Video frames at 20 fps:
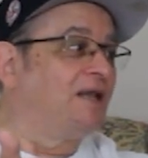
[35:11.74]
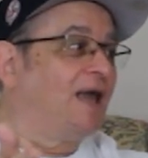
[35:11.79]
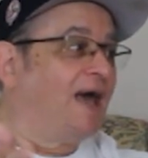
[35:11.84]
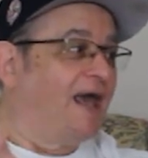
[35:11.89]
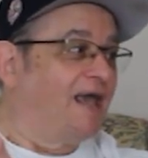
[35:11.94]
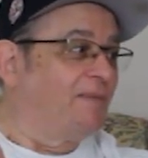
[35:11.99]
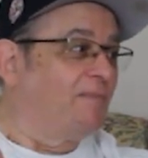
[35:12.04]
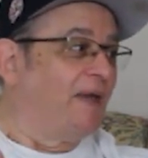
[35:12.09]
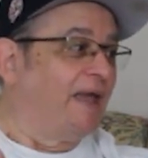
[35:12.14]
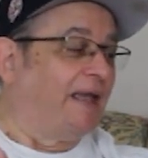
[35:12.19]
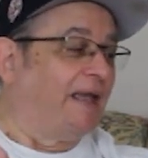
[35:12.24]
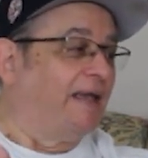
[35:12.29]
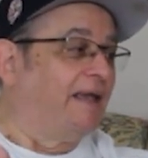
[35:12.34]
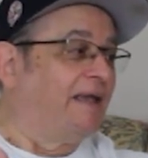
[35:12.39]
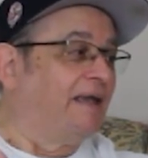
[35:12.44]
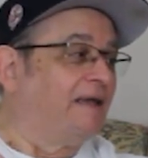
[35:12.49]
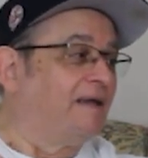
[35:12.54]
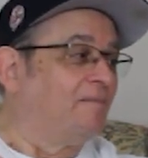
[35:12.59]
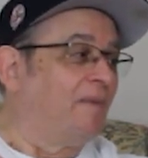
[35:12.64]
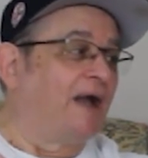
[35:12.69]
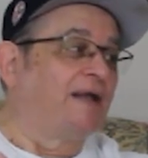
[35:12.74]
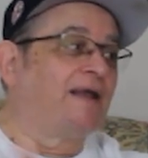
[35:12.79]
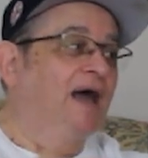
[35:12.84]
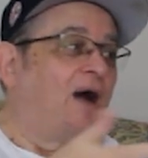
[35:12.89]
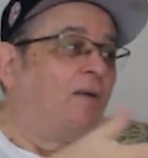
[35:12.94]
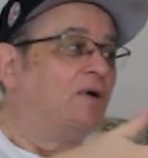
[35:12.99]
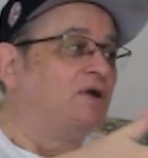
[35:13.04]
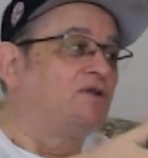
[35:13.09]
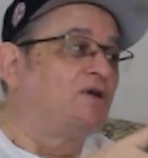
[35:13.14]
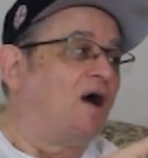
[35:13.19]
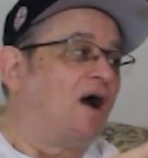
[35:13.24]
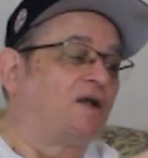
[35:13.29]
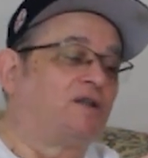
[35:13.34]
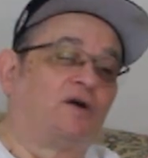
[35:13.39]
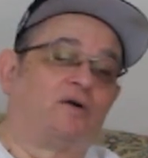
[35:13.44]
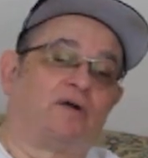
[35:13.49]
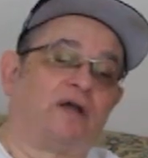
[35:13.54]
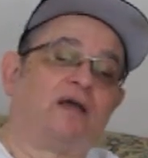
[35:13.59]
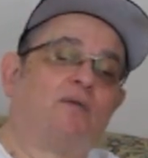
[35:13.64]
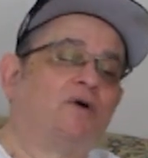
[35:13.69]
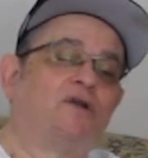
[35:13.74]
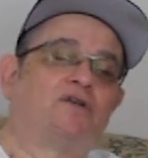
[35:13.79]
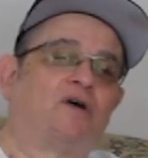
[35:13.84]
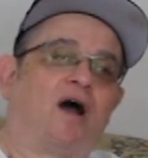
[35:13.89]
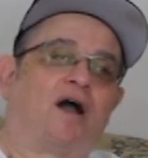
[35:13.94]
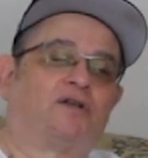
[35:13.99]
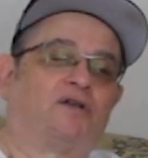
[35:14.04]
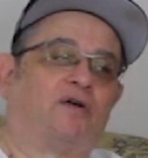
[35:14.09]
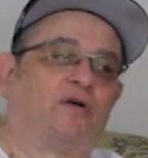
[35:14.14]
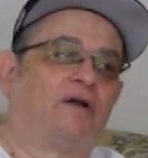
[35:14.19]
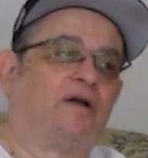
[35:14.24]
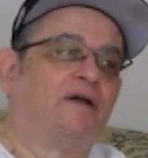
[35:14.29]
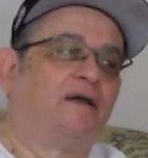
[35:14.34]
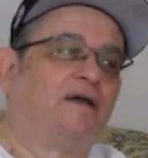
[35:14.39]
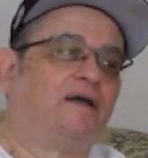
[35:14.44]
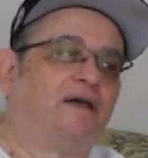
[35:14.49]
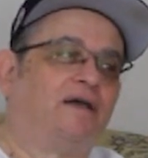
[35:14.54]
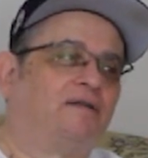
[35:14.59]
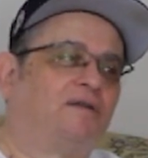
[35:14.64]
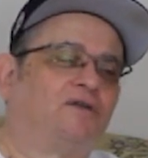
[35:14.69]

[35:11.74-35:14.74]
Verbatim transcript: And she liked me. Mike not wouldn't talk to her. He wouldn't talk to her.